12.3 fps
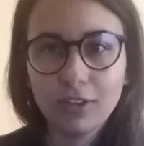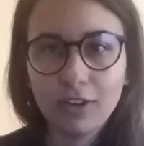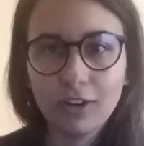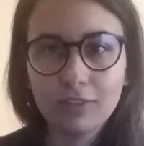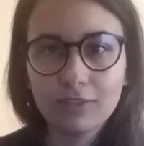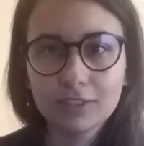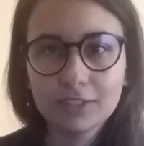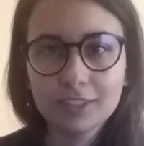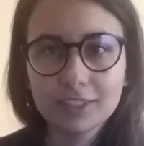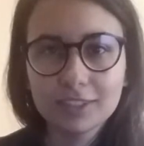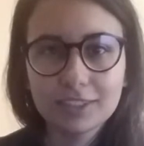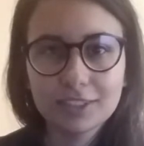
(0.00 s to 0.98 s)

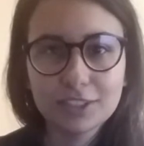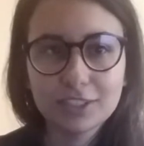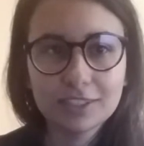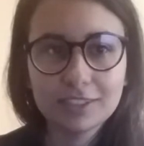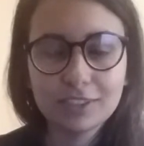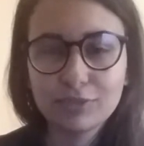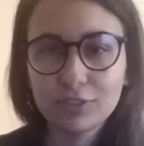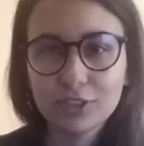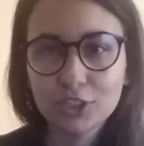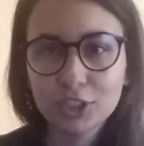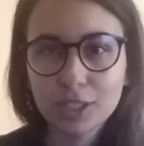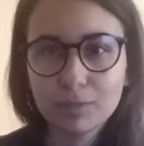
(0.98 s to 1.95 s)
of
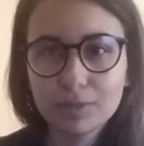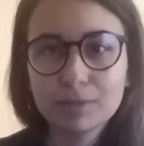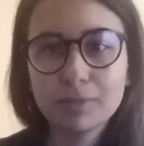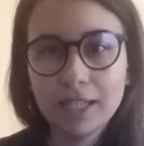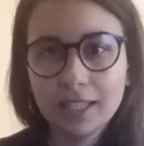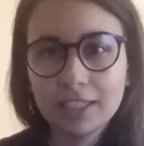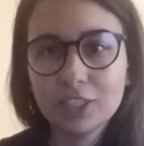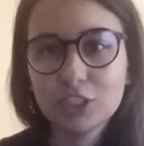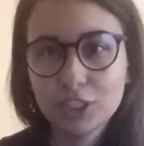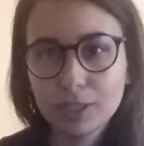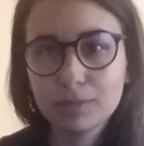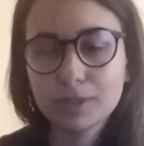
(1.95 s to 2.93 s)
different ships, mainly
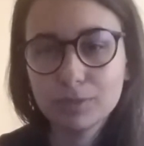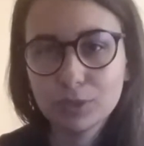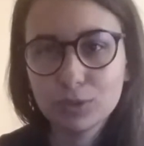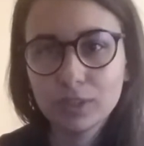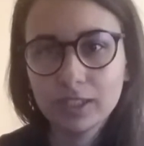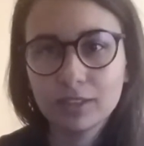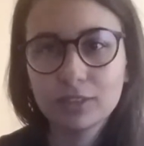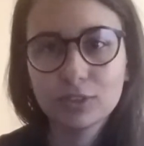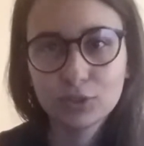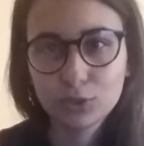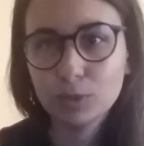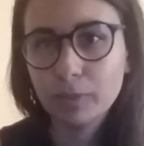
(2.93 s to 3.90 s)
ships between
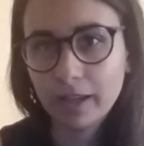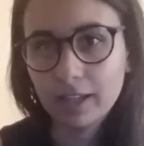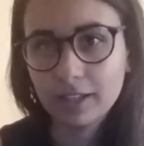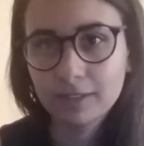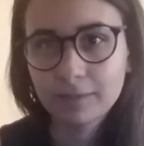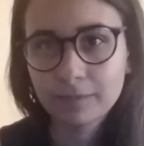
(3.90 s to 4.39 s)
two men,